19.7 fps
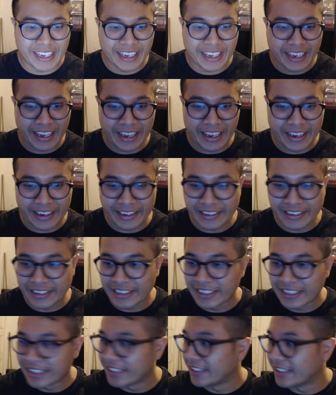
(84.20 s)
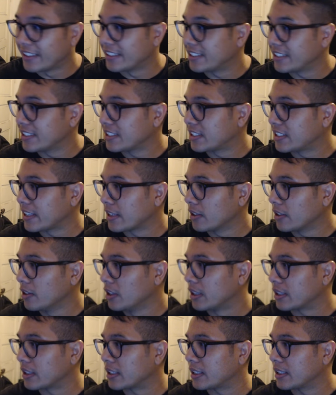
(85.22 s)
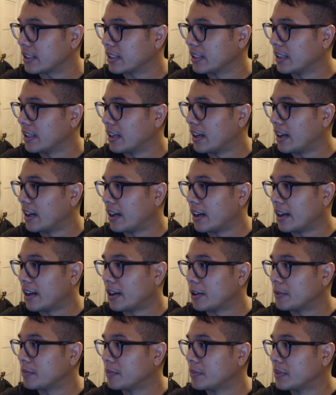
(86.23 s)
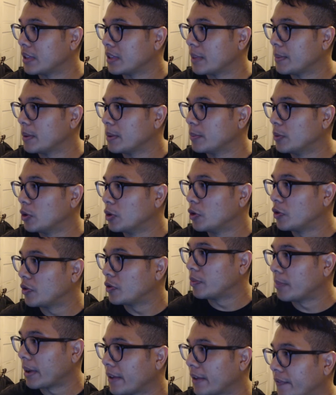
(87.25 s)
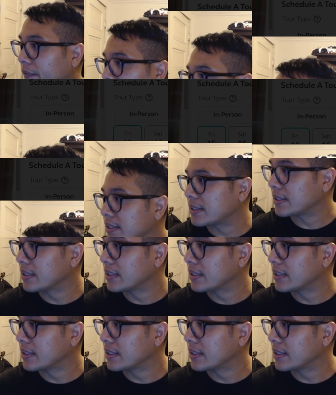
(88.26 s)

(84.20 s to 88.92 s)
And let's just take a look. Let me move my face